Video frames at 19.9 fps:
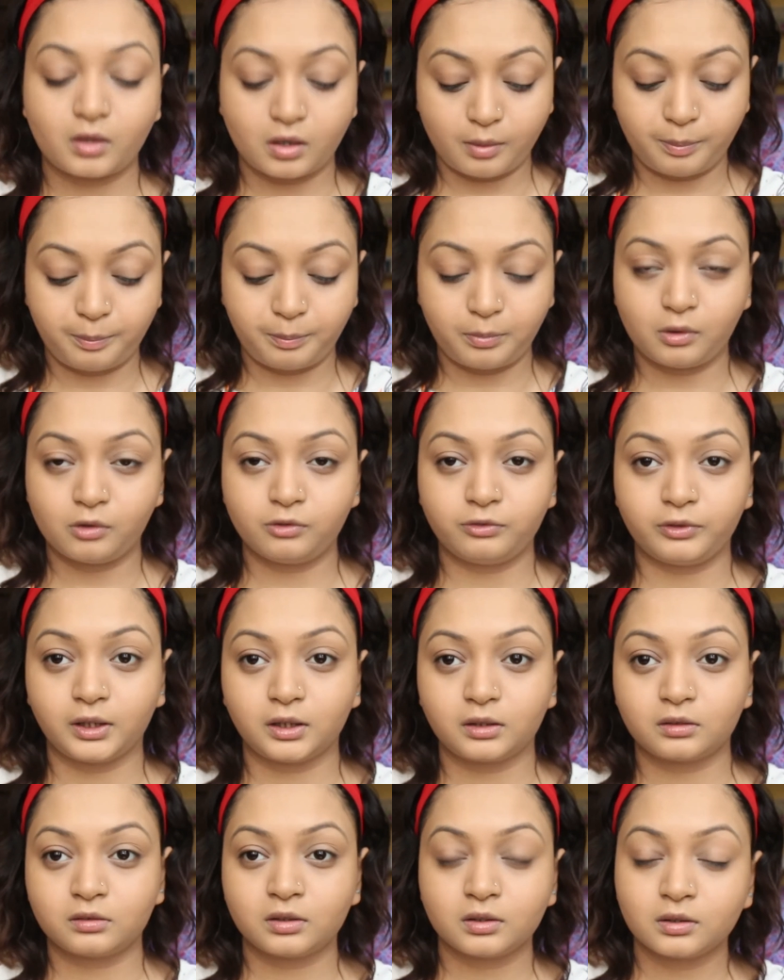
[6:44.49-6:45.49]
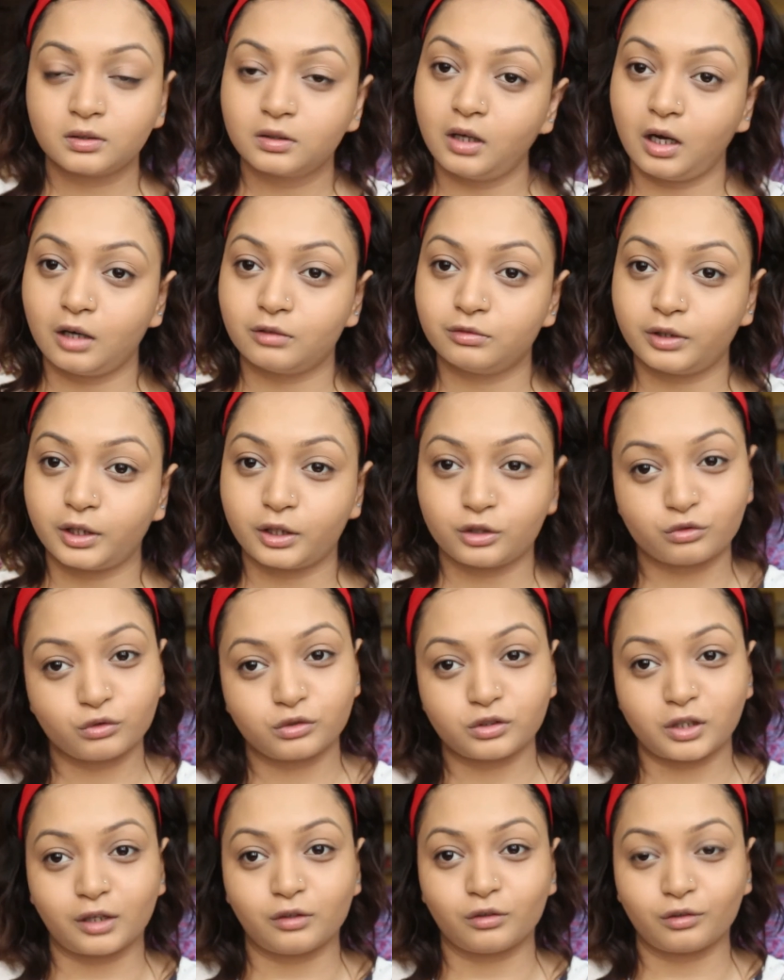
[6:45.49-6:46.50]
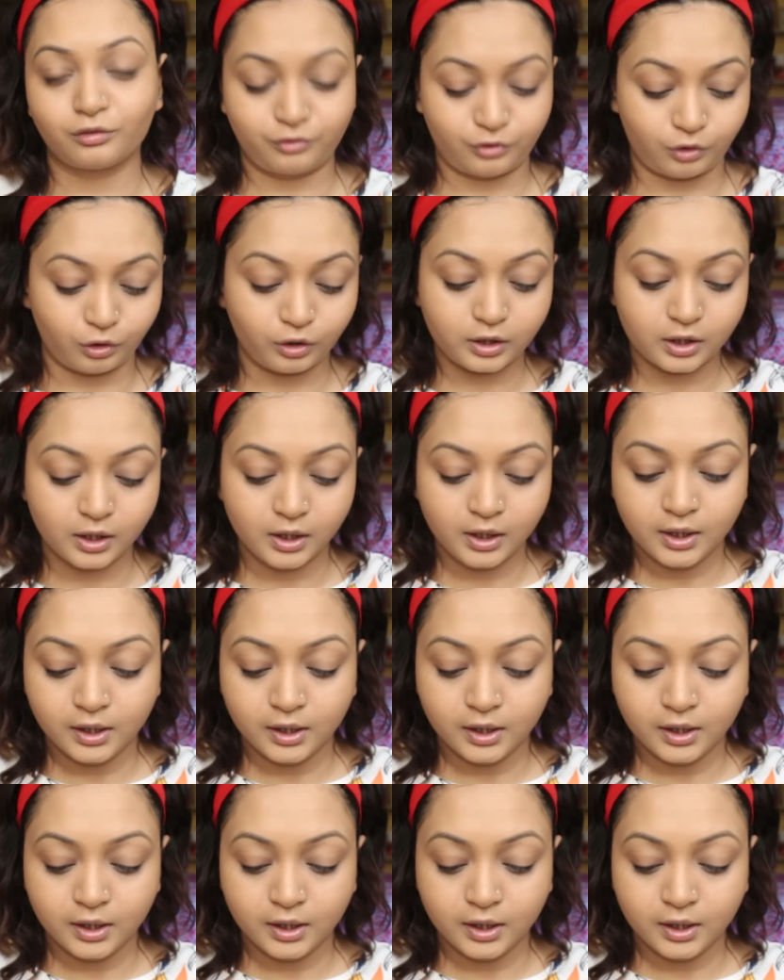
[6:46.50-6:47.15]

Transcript: a perfect coverage which I look for.